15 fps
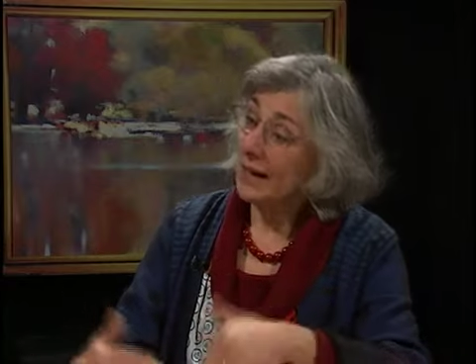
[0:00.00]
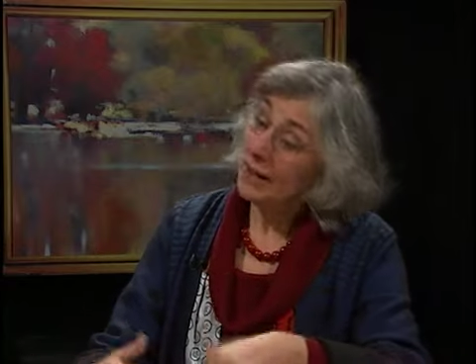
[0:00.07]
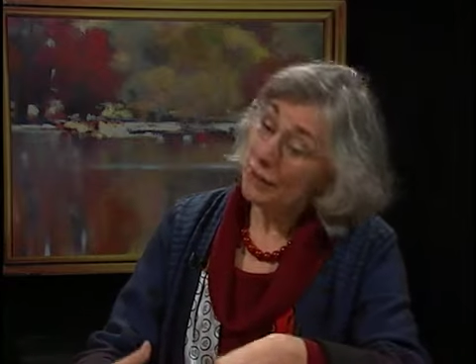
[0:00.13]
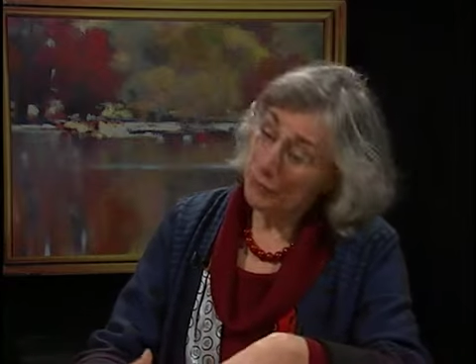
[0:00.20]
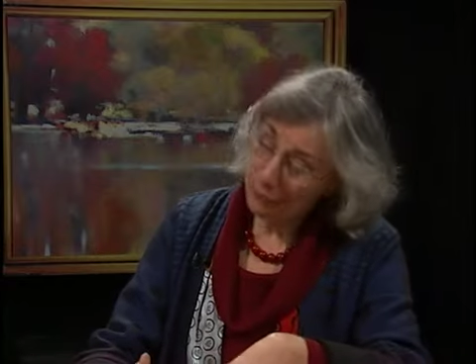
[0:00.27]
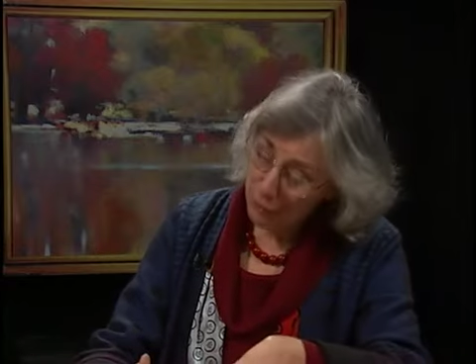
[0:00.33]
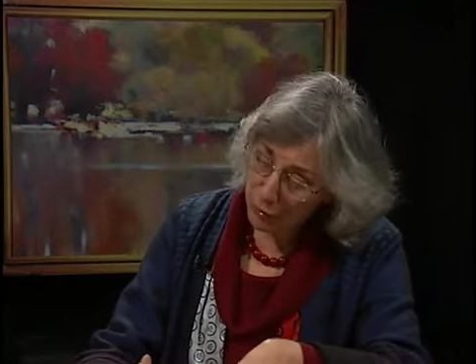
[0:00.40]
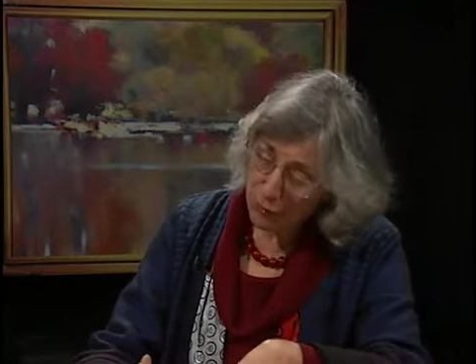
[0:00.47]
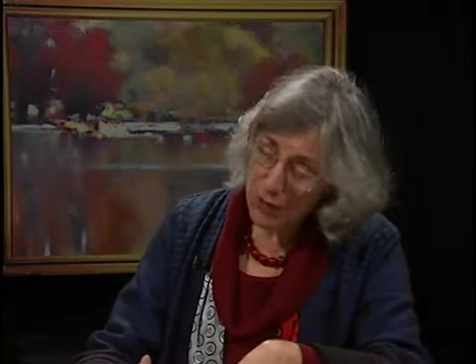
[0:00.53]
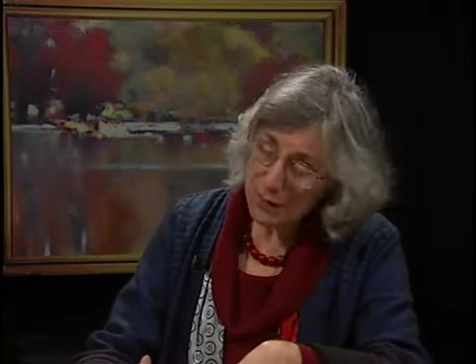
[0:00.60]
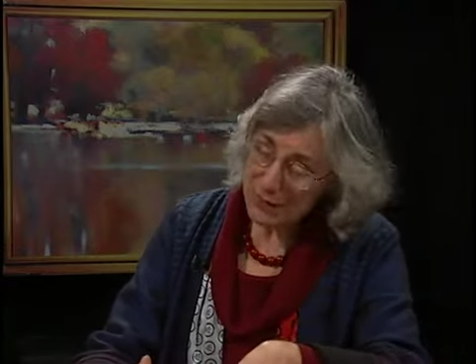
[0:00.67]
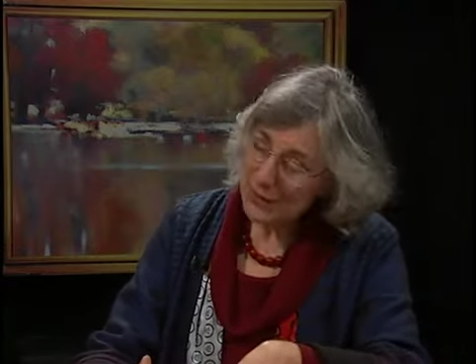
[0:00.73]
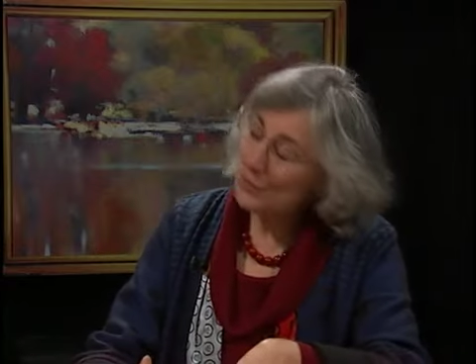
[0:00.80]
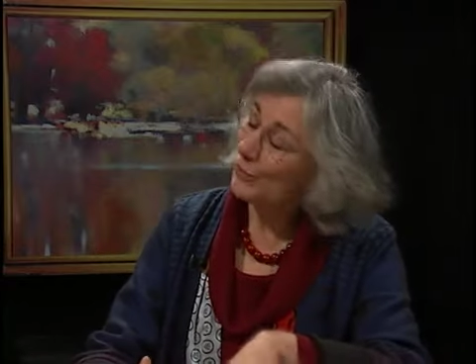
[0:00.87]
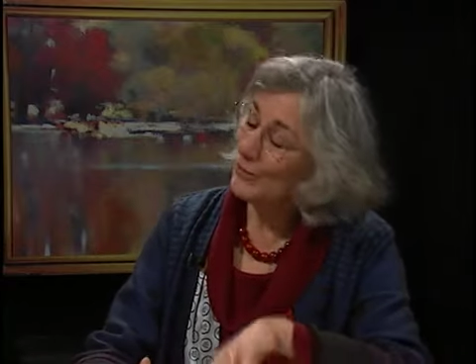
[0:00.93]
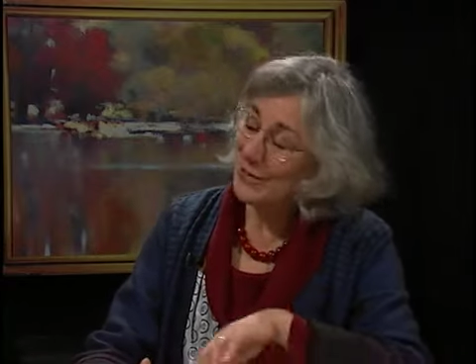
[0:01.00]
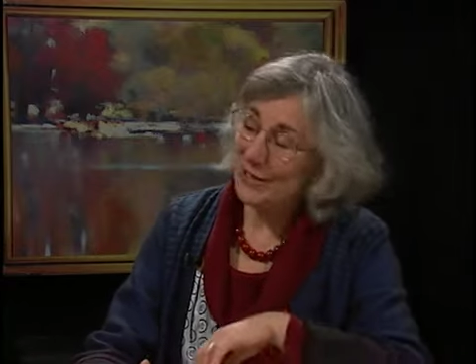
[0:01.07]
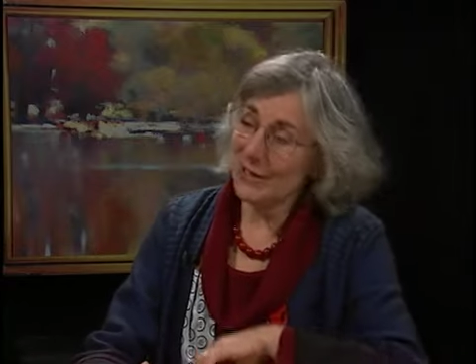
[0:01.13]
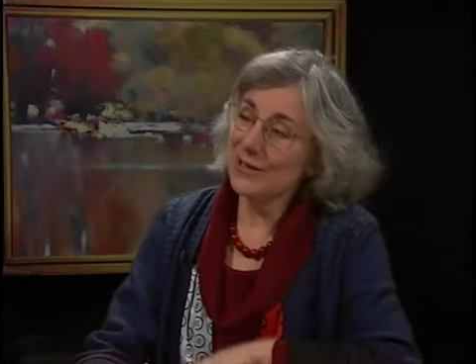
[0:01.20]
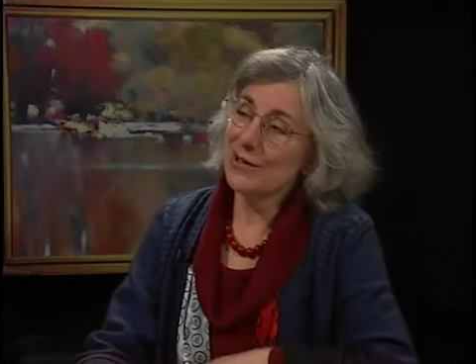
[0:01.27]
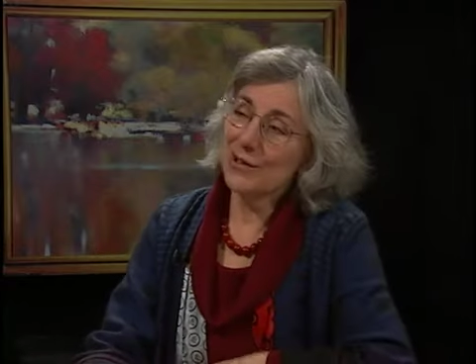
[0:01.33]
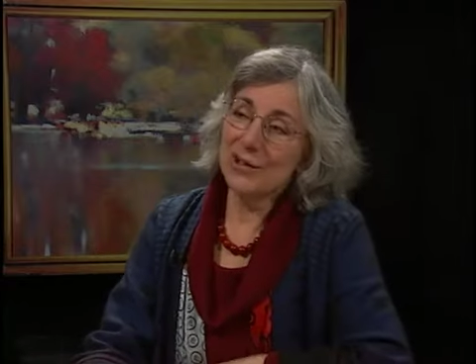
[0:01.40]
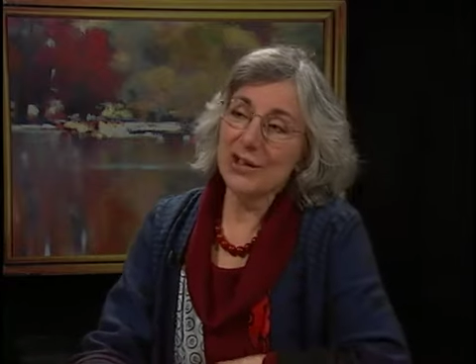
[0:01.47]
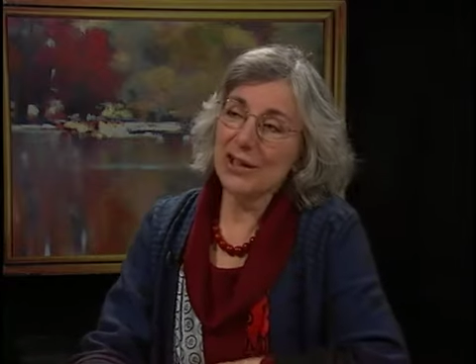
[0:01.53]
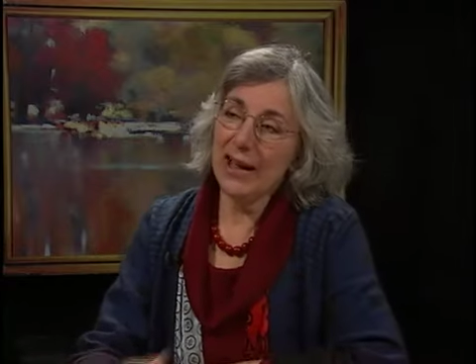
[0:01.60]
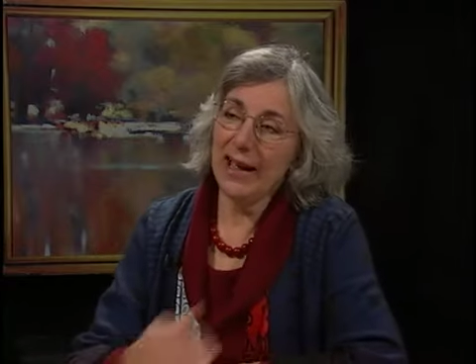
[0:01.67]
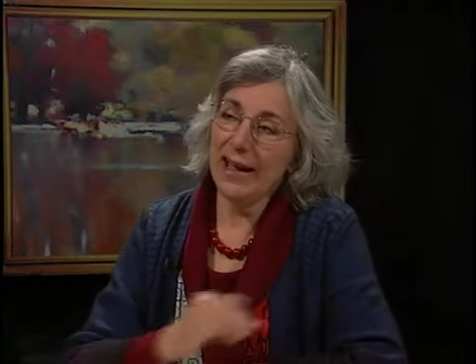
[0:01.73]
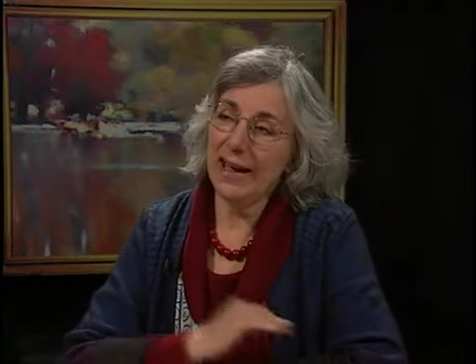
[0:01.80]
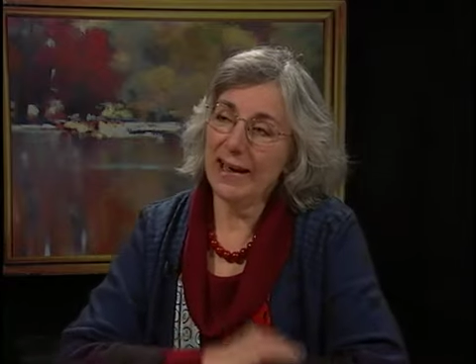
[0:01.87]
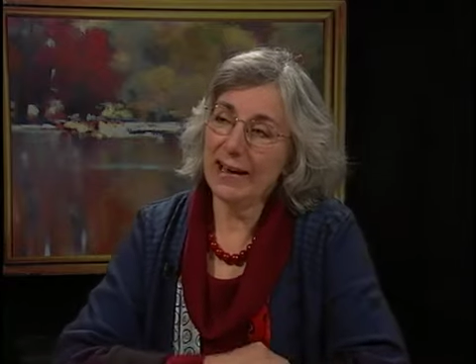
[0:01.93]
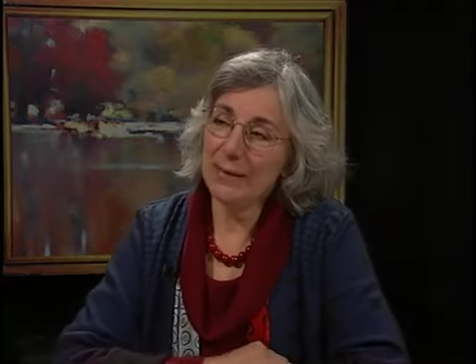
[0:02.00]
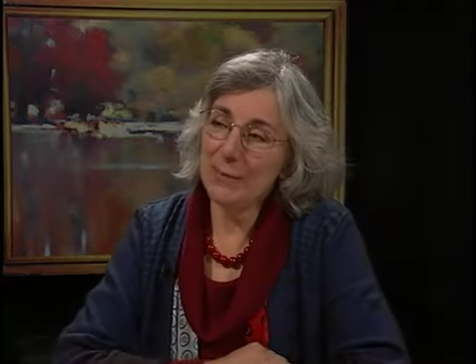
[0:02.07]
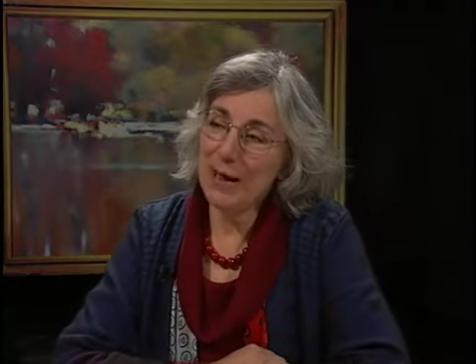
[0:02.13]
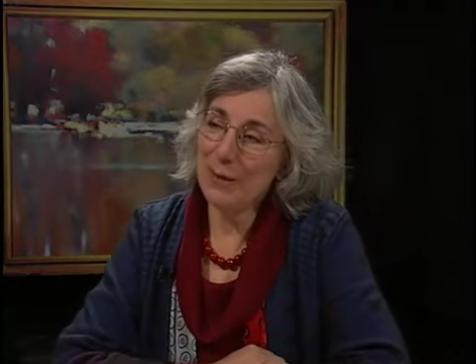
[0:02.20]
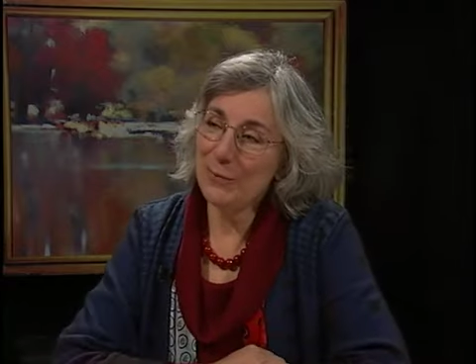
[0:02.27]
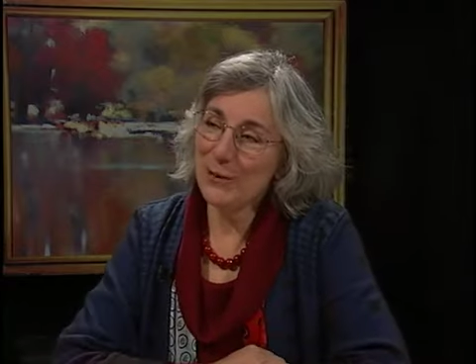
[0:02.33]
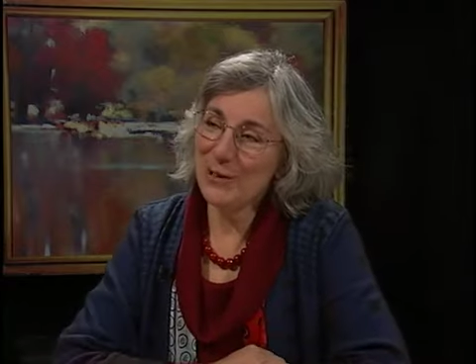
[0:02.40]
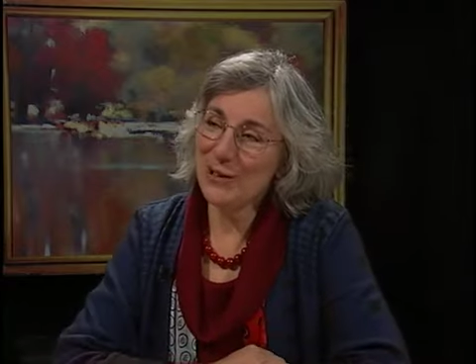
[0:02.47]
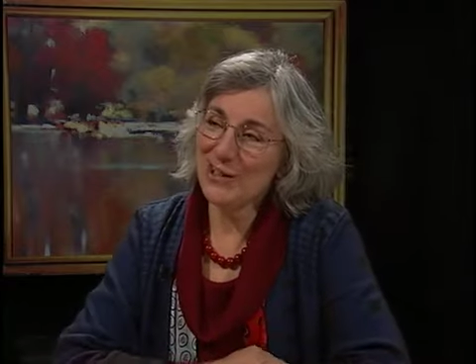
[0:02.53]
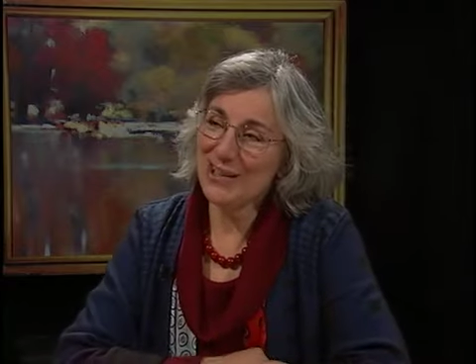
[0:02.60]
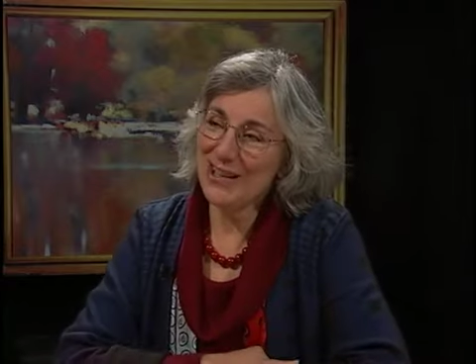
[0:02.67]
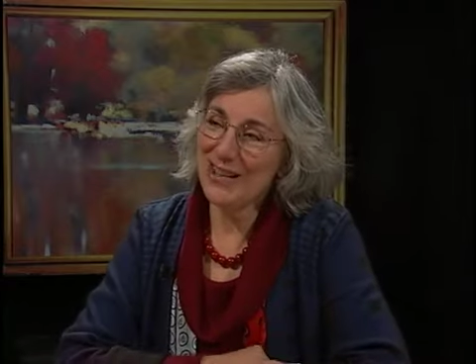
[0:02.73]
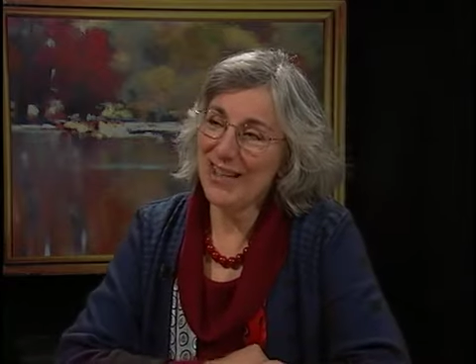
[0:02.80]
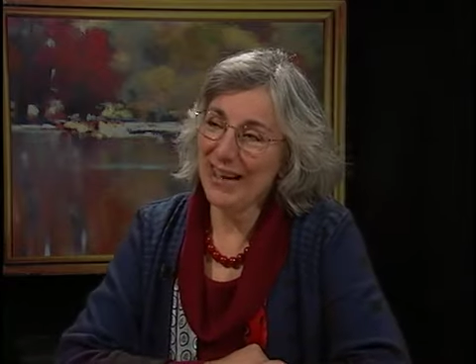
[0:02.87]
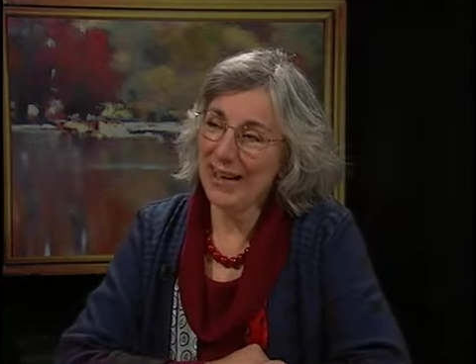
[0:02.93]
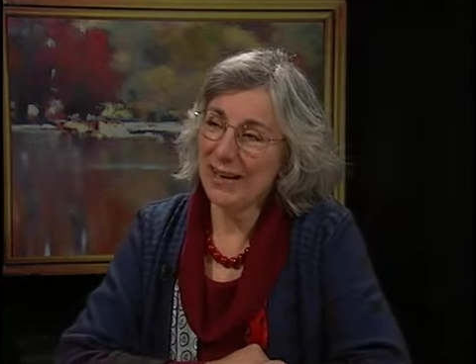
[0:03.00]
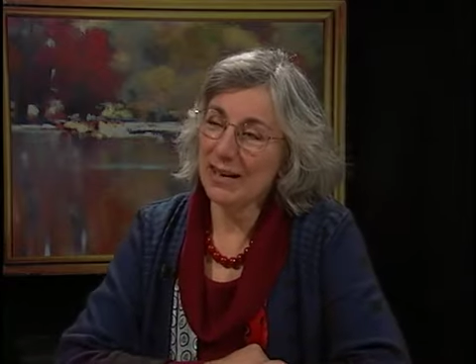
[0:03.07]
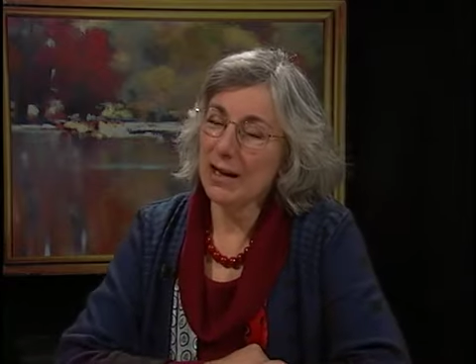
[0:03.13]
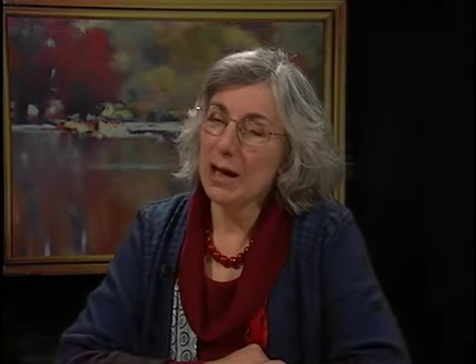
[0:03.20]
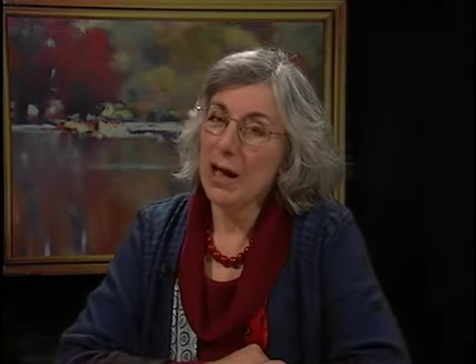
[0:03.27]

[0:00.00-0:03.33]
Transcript: The program still exists today, and I'm happy to see that.